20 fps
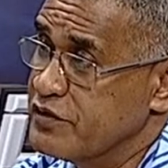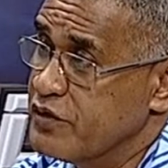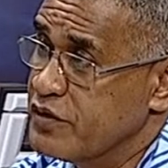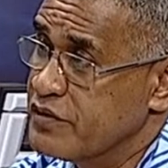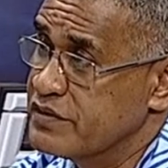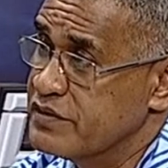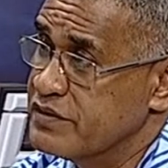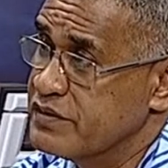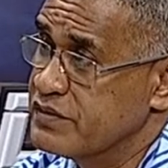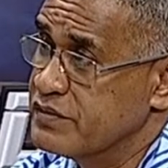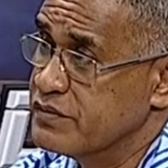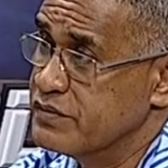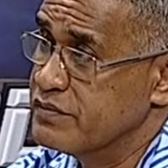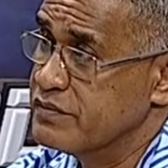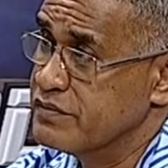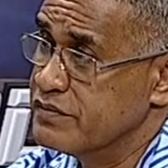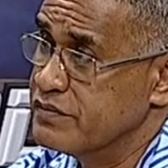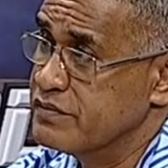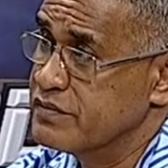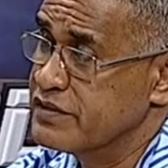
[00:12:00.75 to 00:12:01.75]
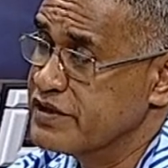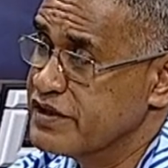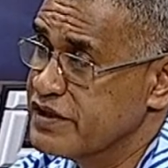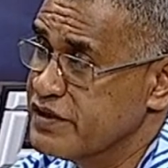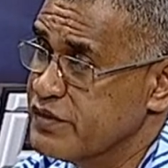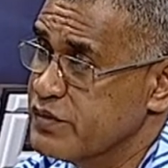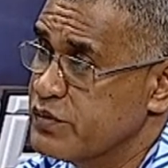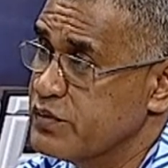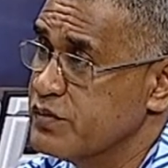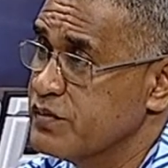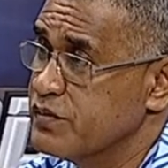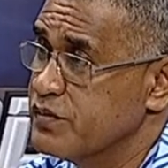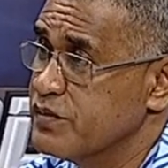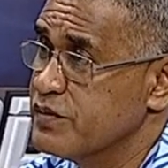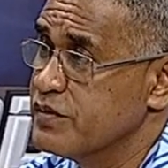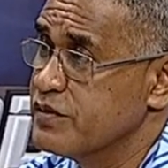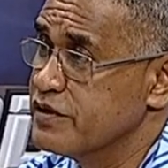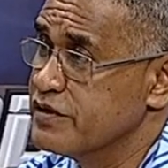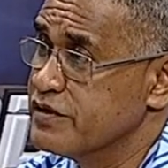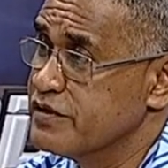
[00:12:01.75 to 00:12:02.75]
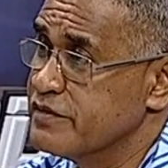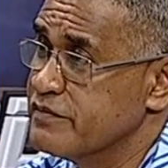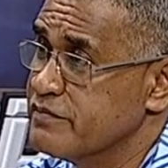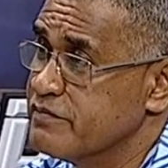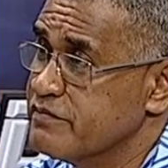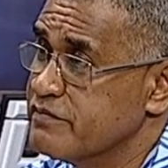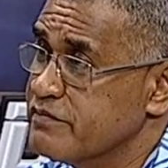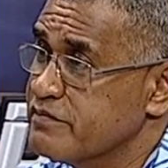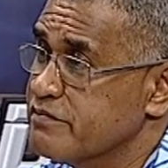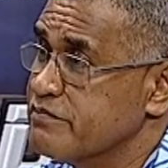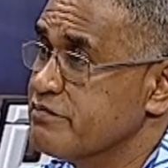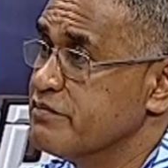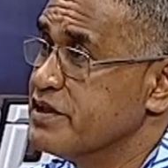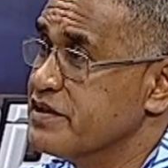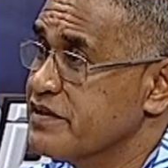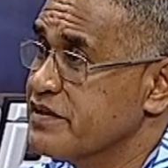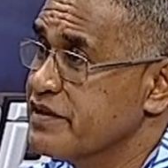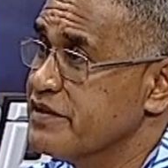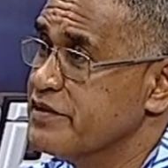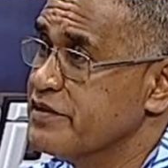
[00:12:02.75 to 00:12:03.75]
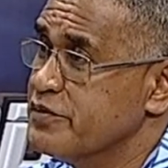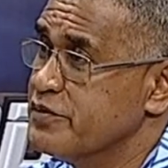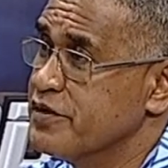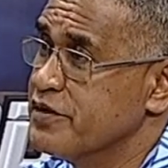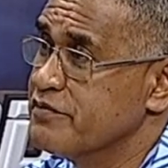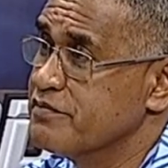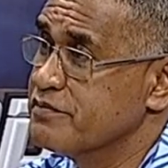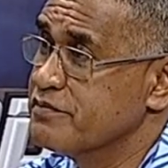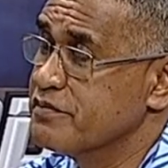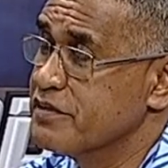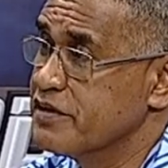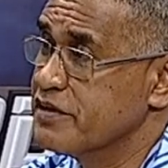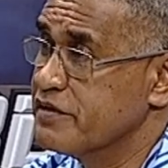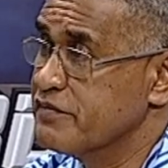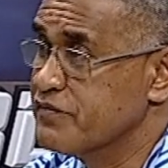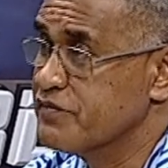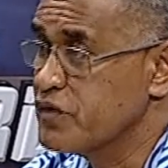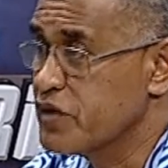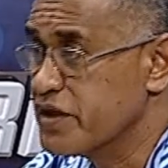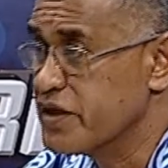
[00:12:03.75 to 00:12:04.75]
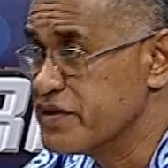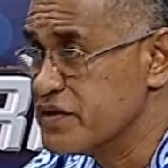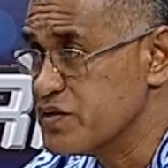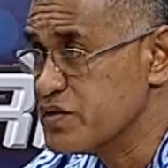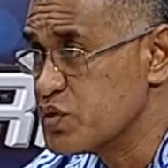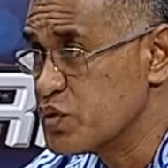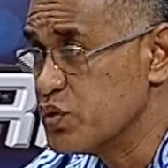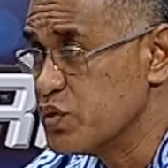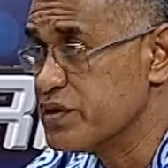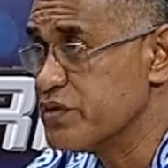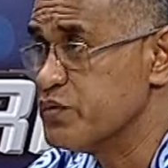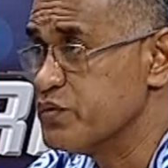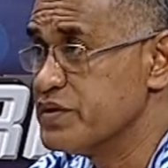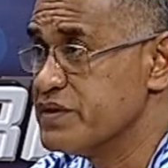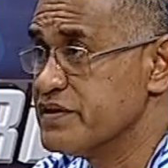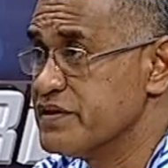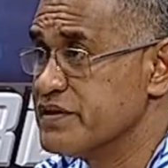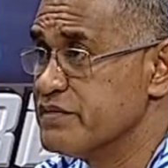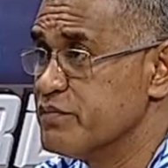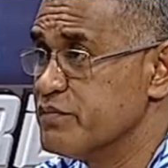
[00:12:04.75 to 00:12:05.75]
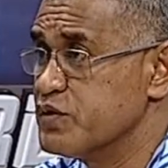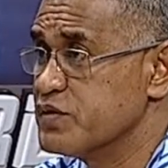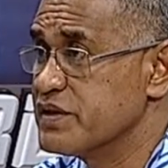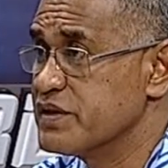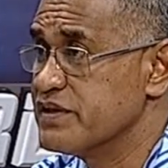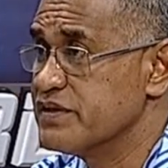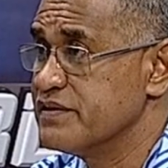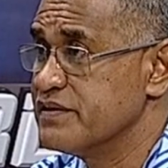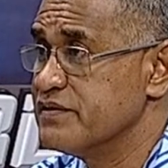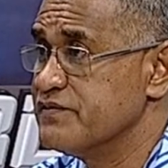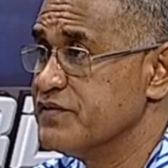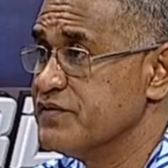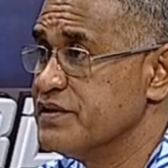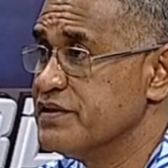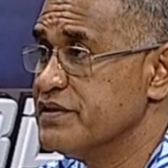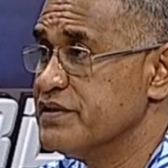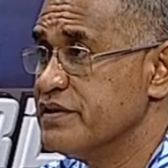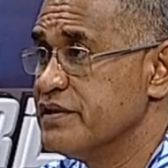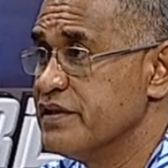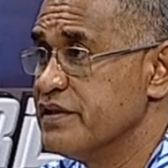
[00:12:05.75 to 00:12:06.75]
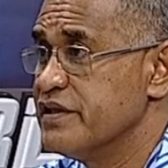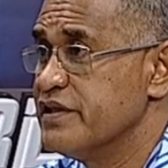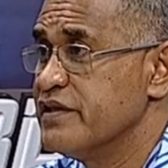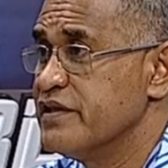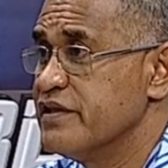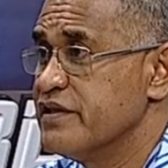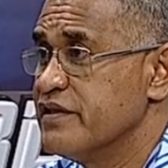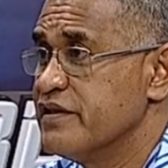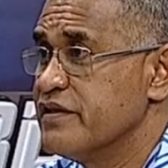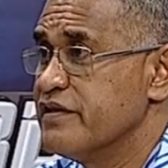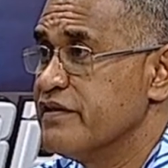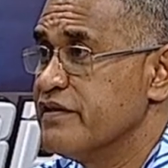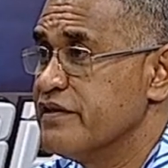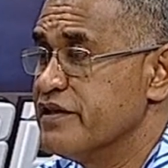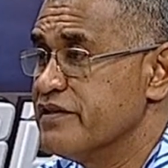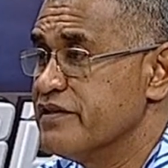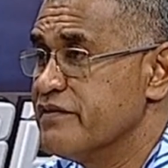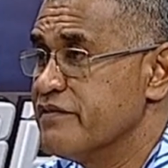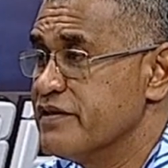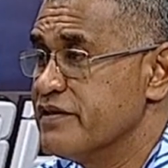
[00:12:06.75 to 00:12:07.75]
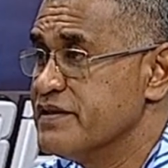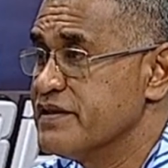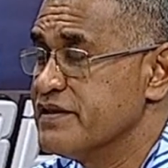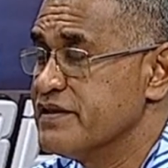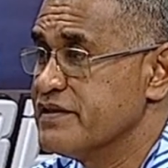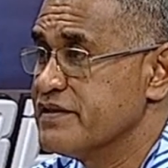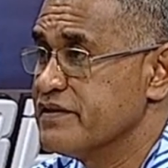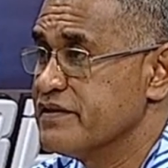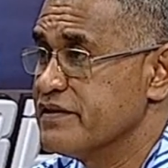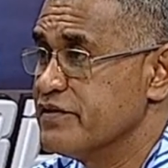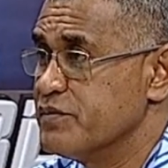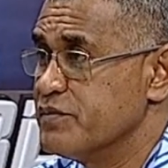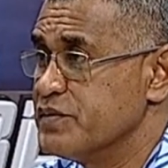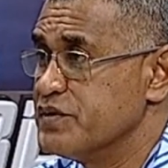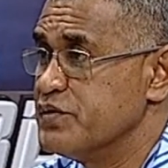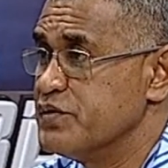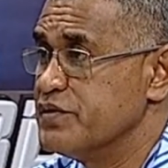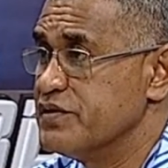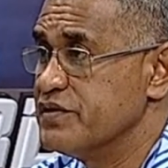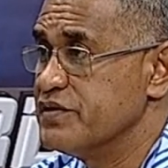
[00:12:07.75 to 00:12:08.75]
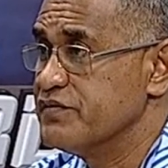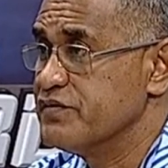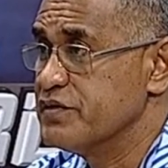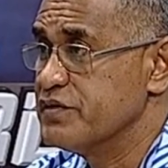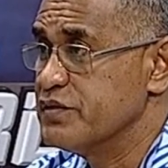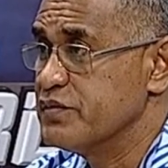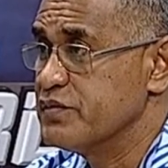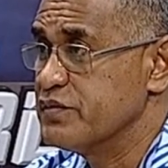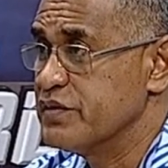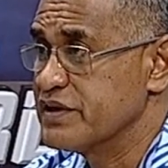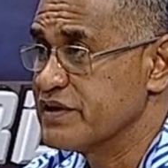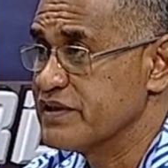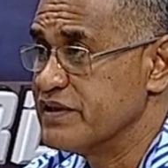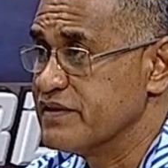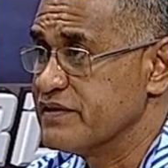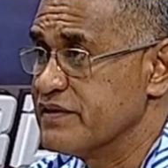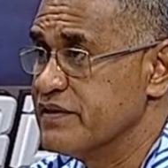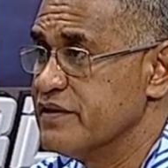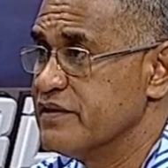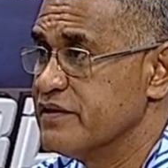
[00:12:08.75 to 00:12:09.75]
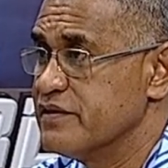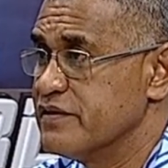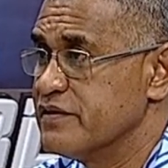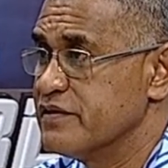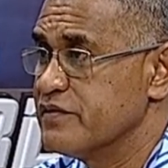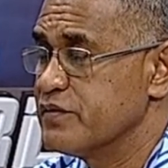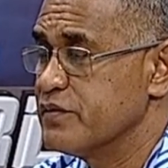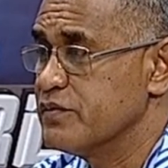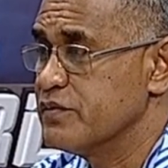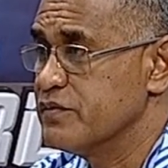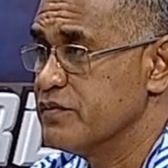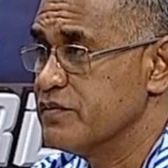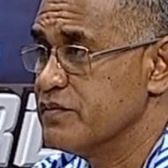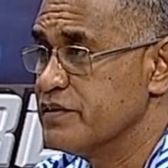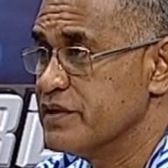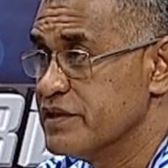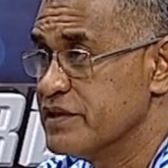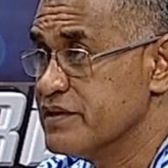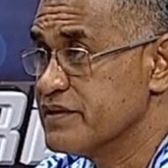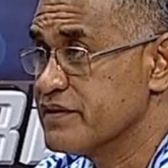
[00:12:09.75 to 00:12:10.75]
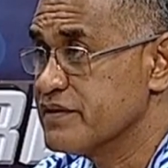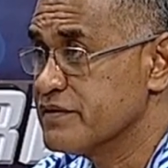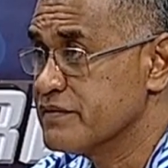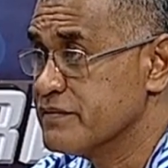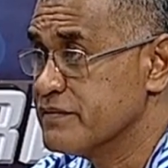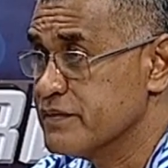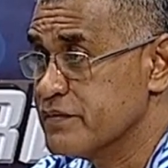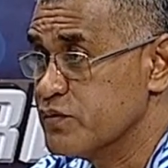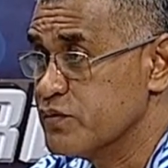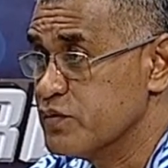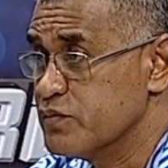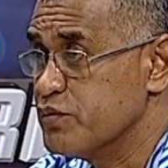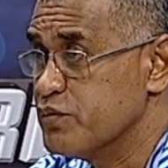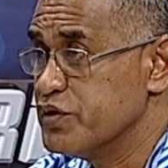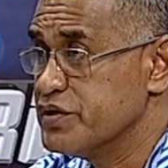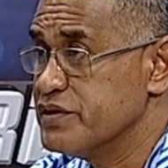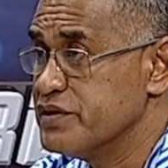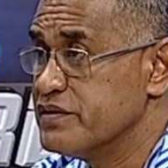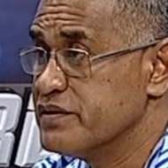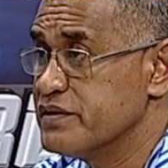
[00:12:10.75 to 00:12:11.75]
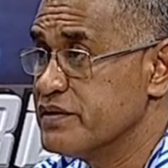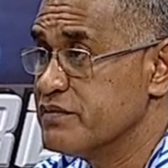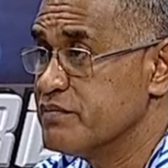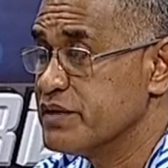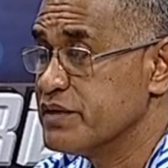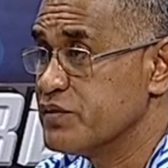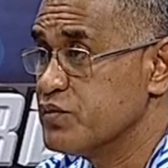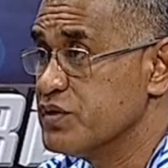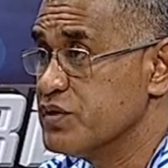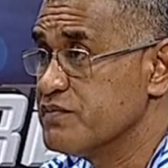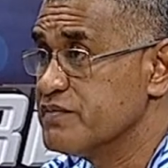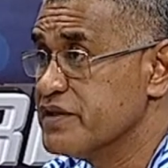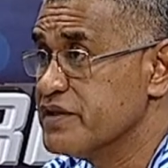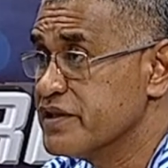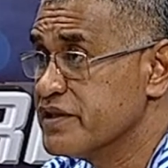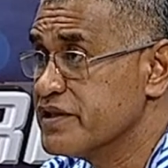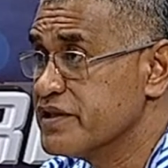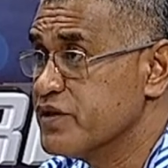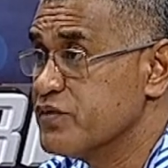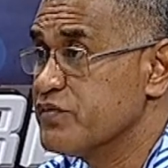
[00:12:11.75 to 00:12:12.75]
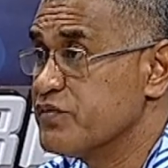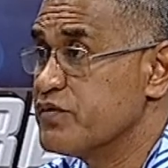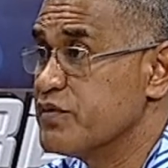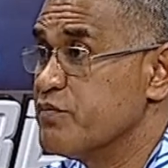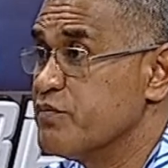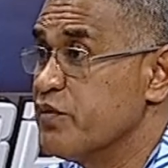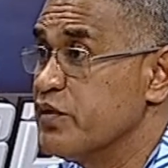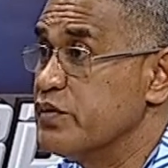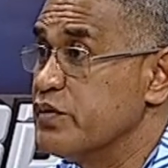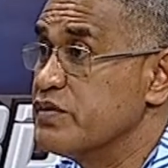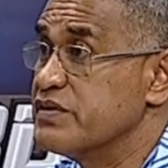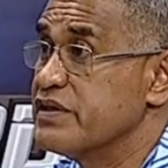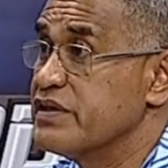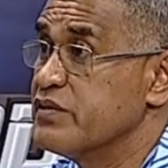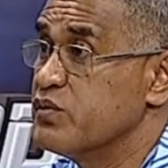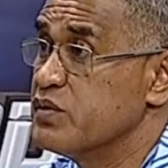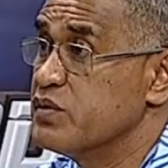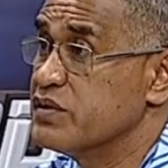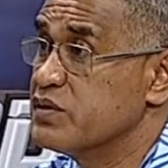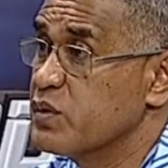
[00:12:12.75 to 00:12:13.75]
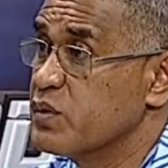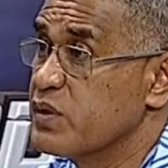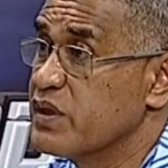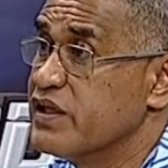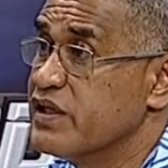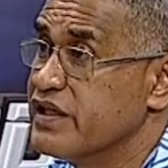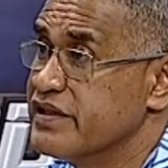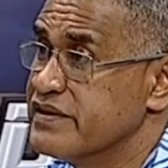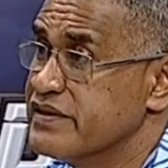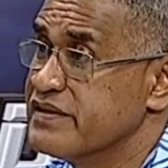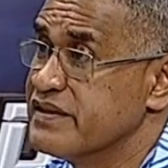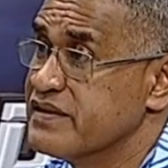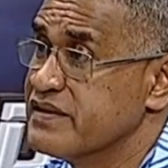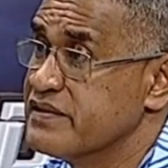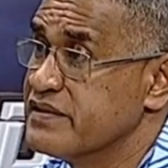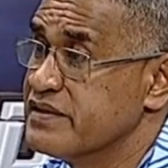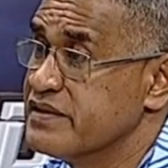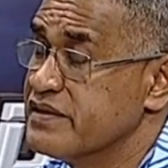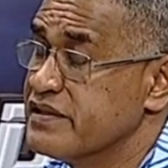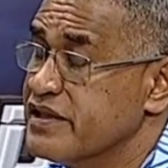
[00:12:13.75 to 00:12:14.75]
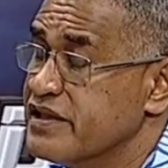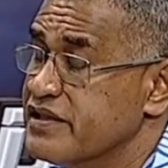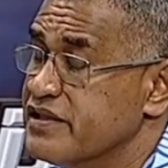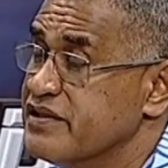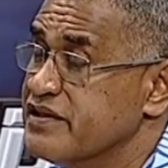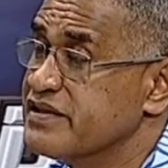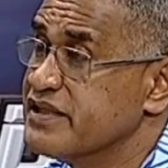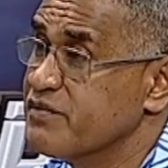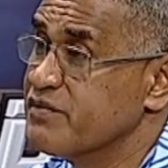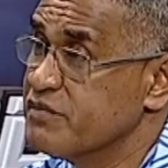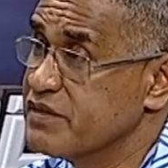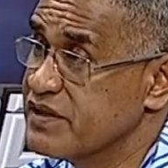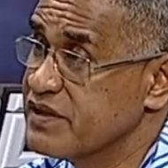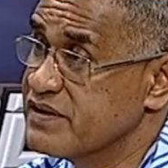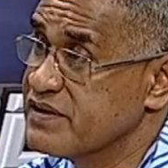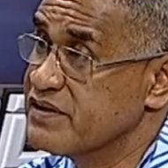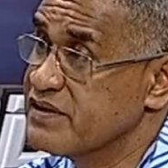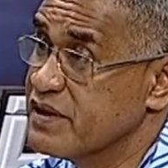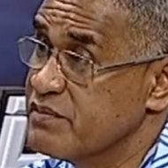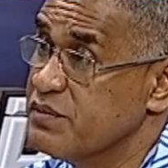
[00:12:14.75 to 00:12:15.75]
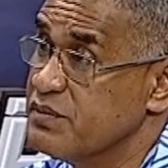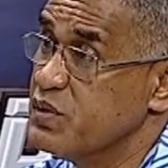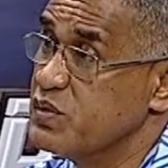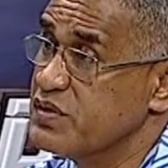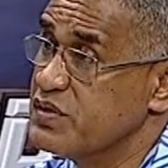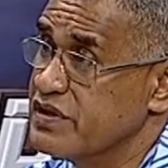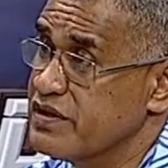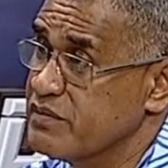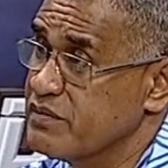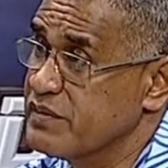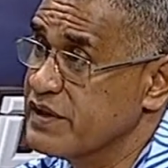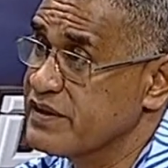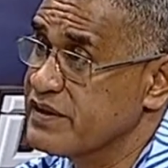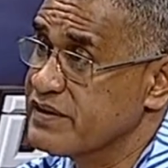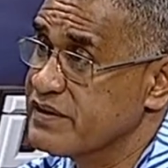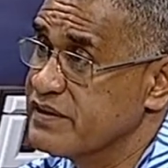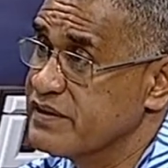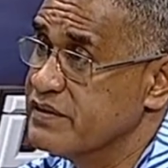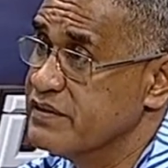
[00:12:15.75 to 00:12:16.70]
doctors to attend to, basically you have, if you're uninsured, which is most cases in Fiji, then this is an opportunity for you to access it. So it is a good point, but we have taken out from those that were totally unnecessary and in some cases abused in the past.